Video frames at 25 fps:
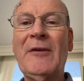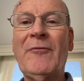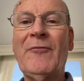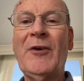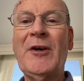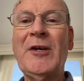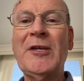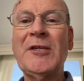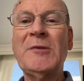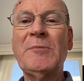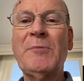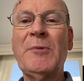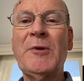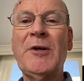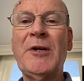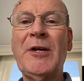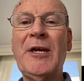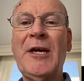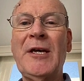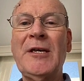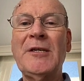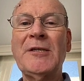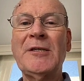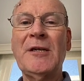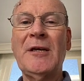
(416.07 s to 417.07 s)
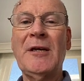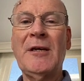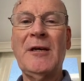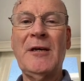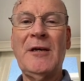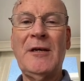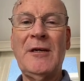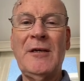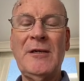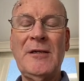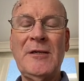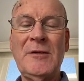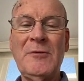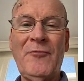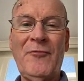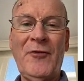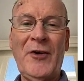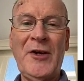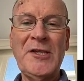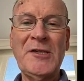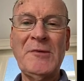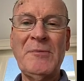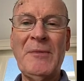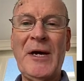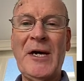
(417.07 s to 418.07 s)
face, but it has a
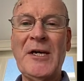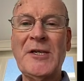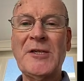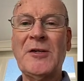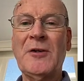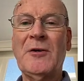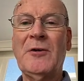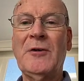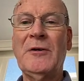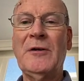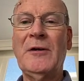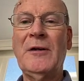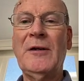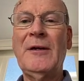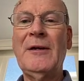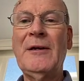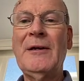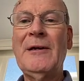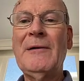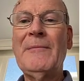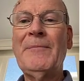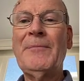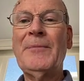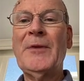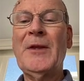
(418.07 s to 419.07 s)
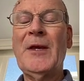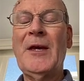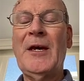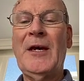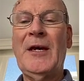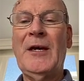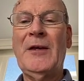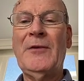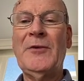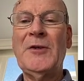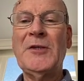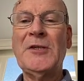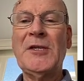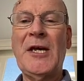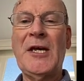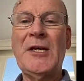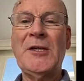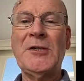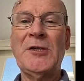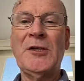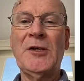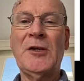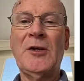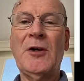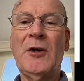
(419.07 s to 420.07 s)
face mask on. And this
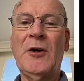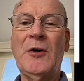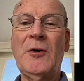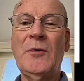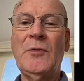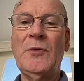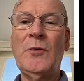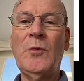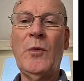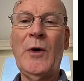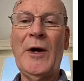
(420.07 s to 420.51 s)
has the code